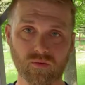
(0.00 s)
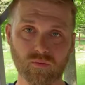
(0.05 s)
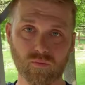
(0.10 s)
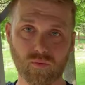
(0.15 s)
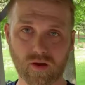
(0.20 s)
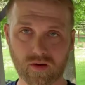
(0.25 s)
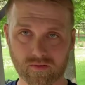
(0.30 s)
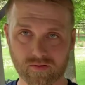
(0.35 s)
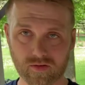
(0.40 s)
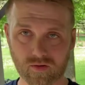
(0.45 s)

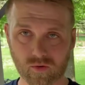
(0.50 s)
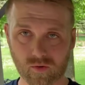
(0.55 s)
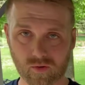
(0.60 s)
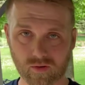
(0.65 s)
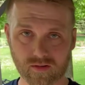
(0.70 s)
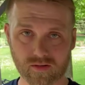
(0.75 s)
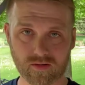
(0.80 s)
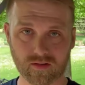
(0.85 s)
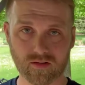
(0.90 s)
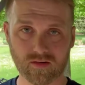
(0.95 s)
while
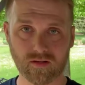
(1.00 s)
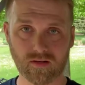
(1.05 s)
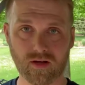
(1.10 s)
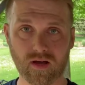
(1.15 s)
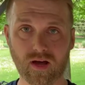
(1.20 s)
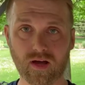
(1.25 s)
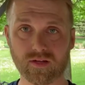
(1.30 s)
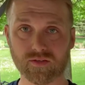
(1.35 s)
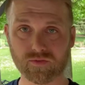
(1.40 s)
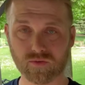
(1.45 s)
your
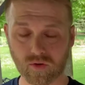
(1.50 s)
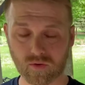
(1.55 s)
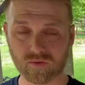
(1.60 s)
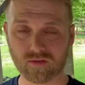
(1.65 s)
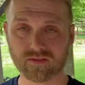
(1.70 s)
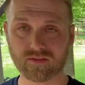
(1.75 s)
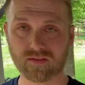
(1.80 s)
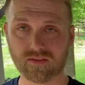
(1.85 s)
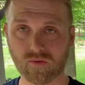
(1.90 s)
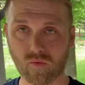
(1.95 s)
drone
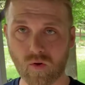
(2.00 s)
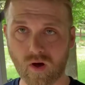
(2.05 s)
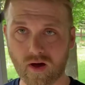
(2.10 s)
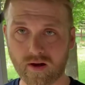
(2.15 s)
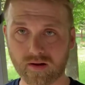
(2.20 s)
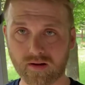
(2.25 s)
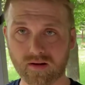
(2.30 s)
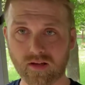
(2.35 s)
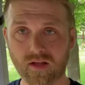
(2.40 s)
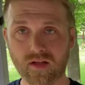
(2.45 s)
is in the
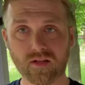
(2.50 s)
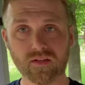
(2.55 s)
water?